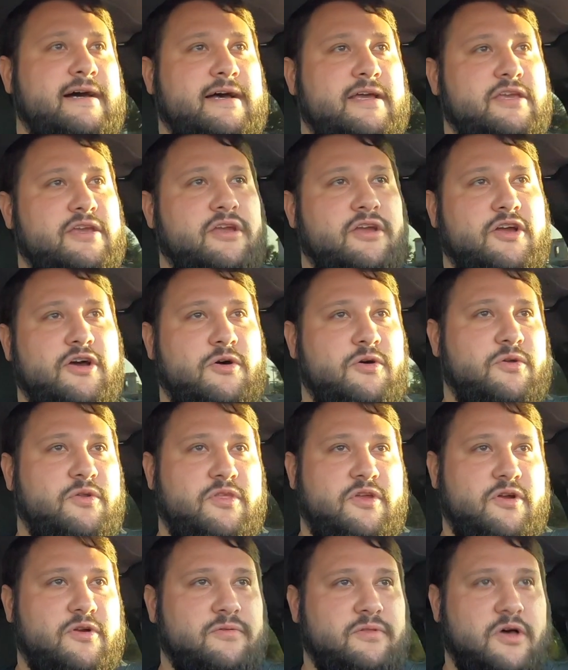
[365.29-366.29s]
You can go to
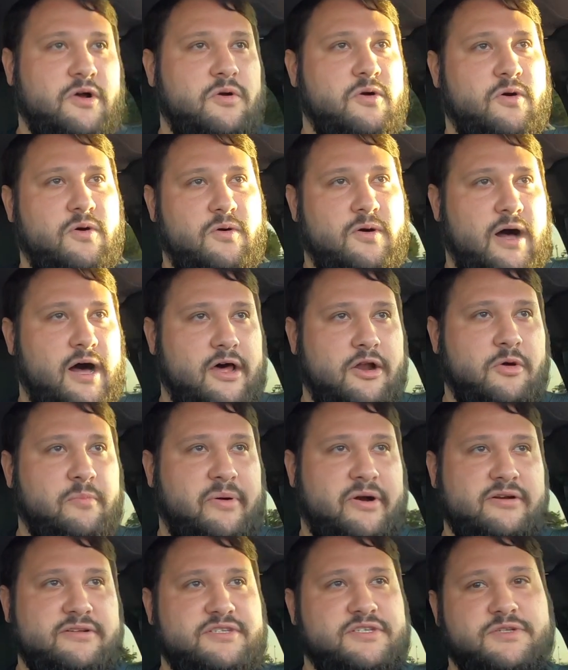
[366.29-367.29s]
your local auto
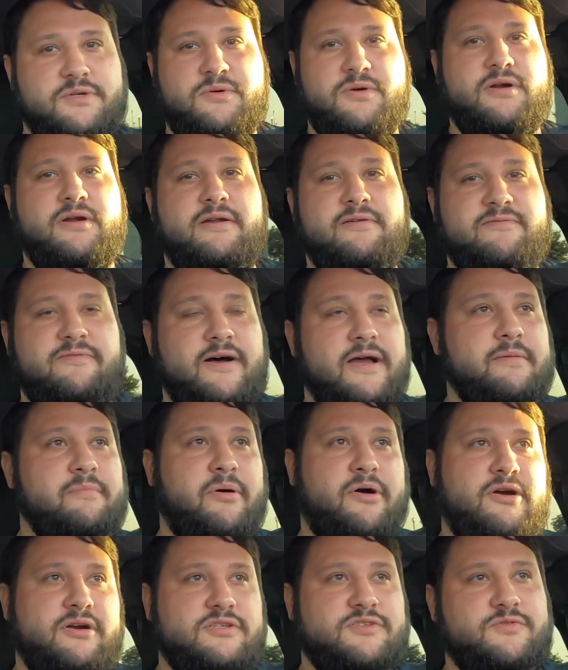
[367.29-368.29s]
parts store and find
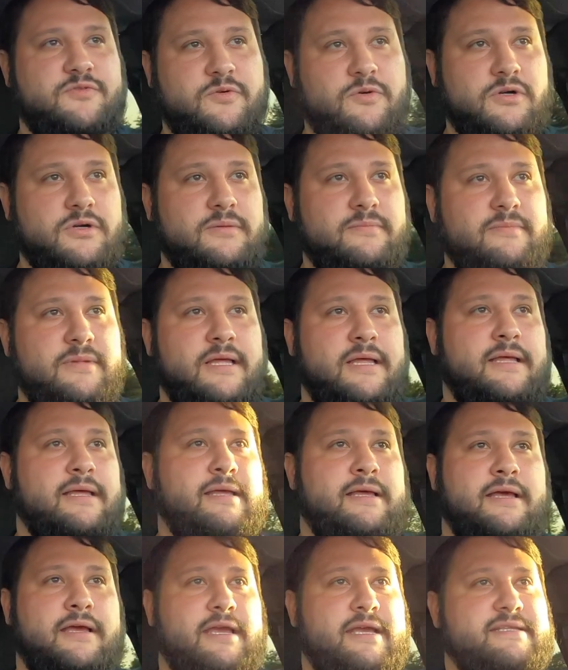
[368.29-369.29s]
parts for them.
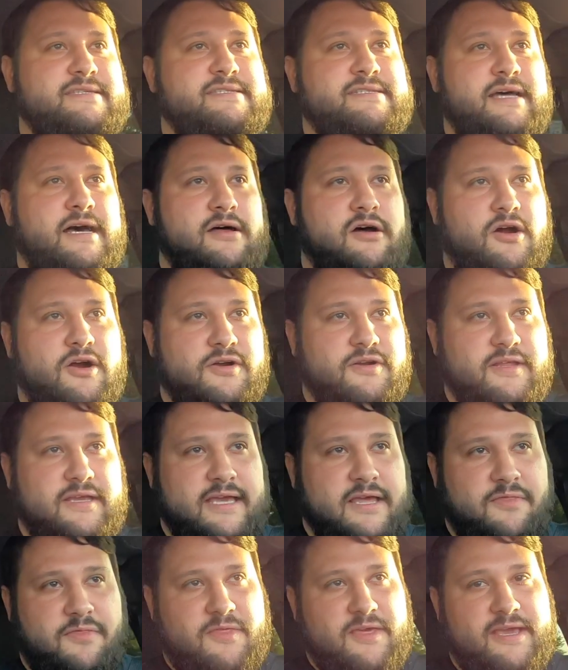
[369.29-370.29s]
It's not hard to
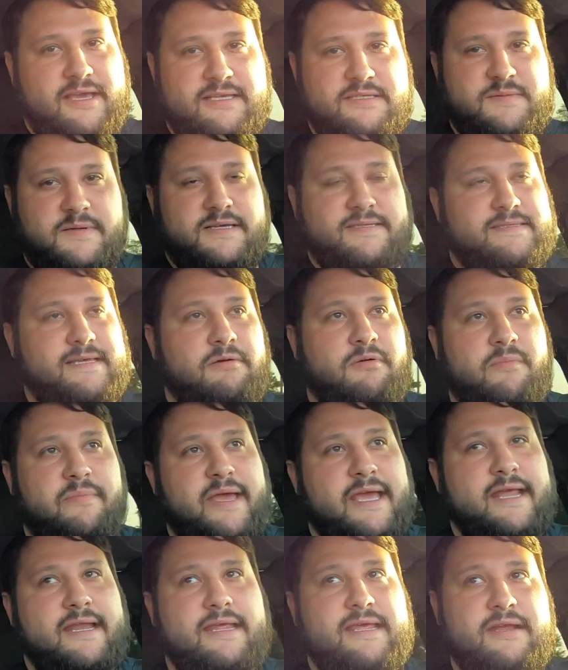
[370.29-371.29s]
get things because they were
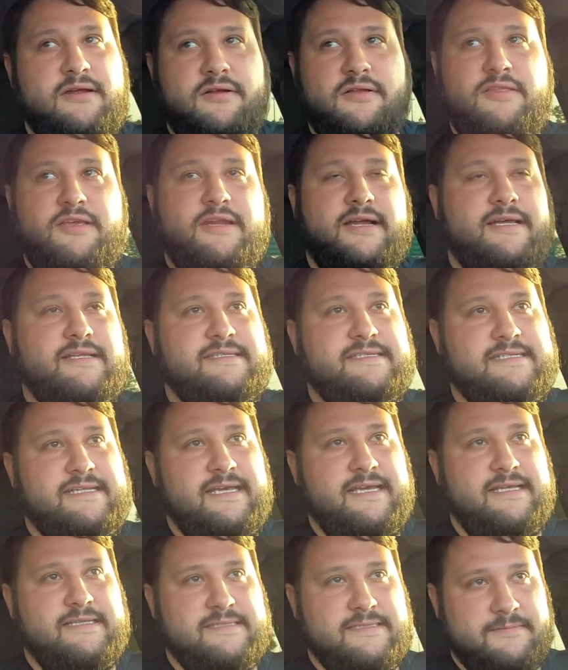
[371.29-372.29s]
made here in the United
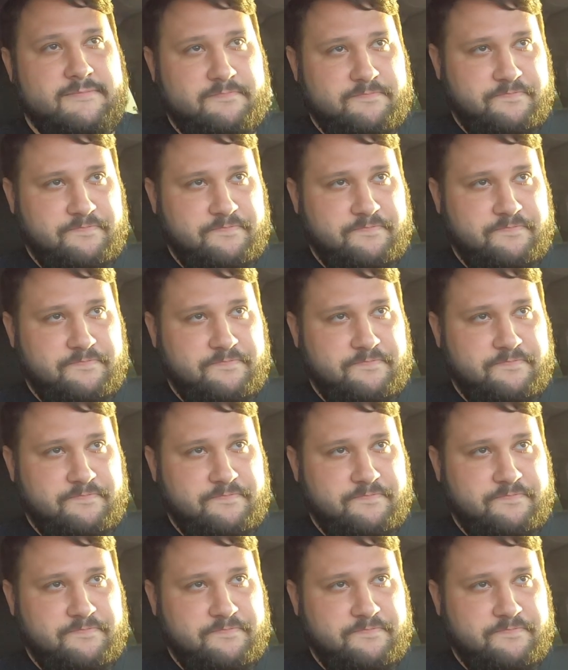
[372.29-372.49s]
States.